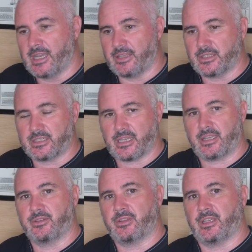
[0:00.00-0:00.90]
And the
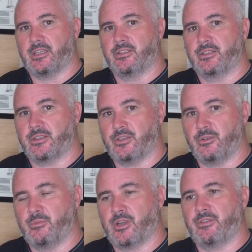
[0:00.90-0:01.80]
second thing is that
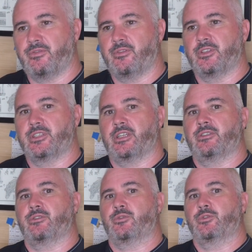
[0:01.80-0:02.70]
you might feel a
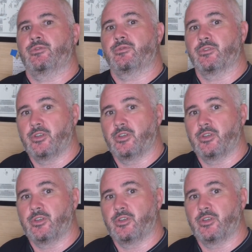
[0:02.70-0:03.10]
sudden sort of